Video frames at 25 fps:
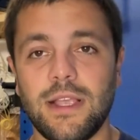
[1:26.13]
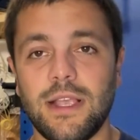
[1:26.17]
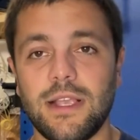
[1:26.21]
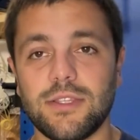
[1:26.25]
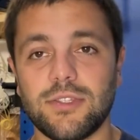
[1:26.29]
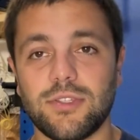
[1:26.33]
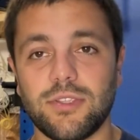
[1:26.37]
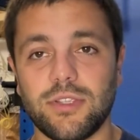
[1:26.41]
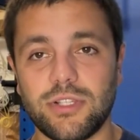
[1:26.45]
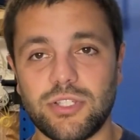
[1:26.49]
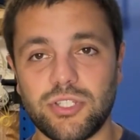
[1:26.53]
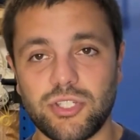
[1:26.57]

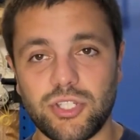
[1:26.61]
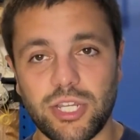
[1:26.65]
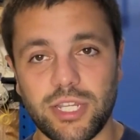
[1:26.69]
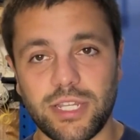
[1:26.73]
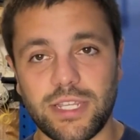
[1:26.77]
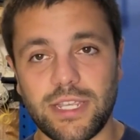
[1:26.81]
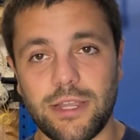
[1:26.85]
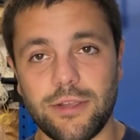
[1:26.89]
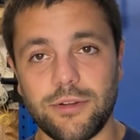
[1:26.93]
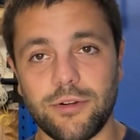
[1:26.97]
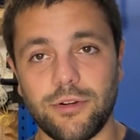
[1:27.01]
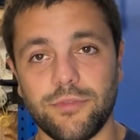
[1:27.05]
So let's check
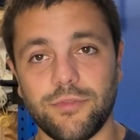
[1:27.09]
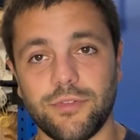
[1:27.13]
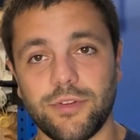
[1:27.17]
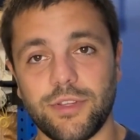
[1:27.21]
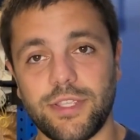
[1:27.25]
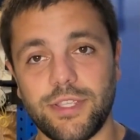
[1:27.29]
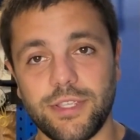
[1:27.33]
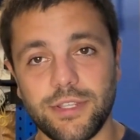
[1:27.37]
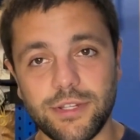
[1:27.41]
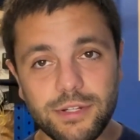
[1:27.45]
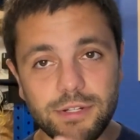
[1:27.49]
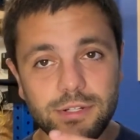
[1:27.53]
out over
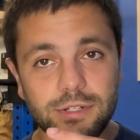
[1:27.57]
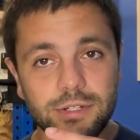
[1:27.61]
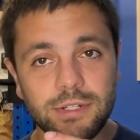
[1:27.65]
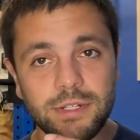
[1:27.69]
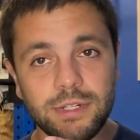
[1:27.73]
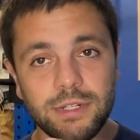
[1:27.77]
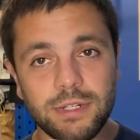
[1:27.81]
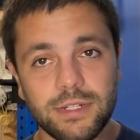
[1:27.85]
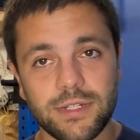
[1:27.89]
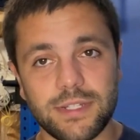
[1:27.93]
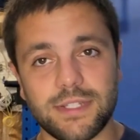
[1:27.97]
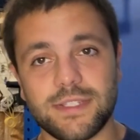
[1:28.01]
here
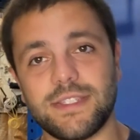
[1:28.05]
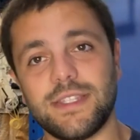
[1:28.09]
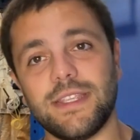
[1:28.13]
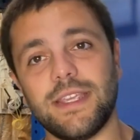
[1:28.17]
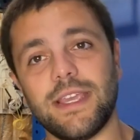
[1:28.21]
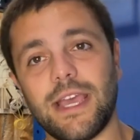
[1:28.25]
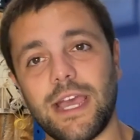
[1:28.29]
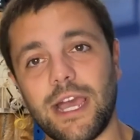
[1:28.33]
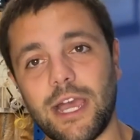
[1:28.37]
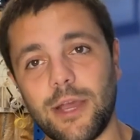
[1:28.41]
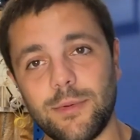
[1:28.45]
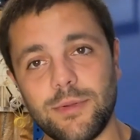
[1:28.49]
to see
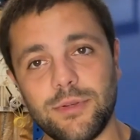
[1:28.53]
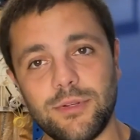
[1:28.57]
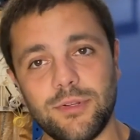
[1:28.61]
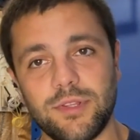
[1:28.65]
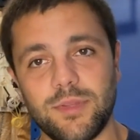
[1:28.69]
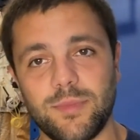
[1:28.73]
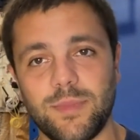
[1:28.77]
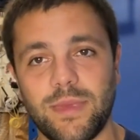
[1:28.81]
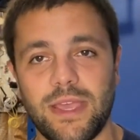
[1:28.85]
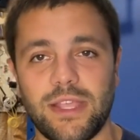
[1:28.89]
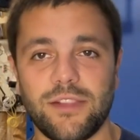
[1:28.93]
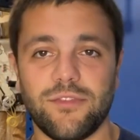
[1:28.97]
how we do the
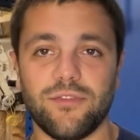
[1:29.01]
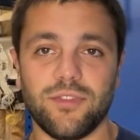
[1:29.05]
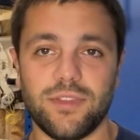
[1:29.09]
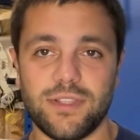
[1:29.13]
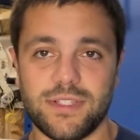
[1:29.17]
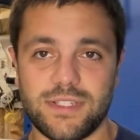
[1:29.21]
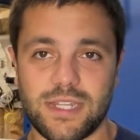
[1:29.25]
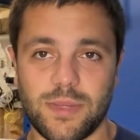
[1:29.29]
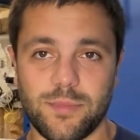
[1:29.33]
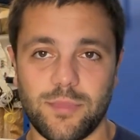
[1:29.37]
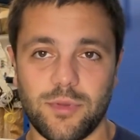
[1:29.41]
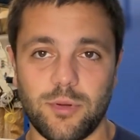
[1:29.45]
math for
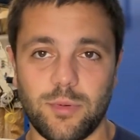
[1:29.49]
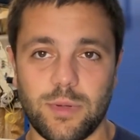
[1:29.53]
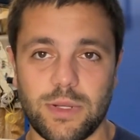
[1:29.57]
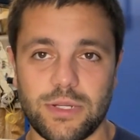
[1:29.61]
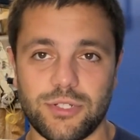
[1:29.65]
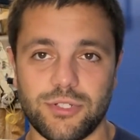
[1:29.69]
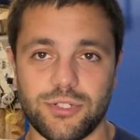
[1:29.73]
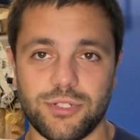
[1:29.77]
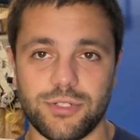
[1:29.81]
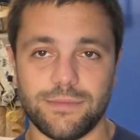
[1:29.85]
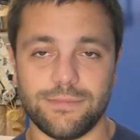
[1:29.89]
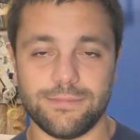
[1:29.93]
this type of
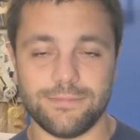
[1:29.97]
question.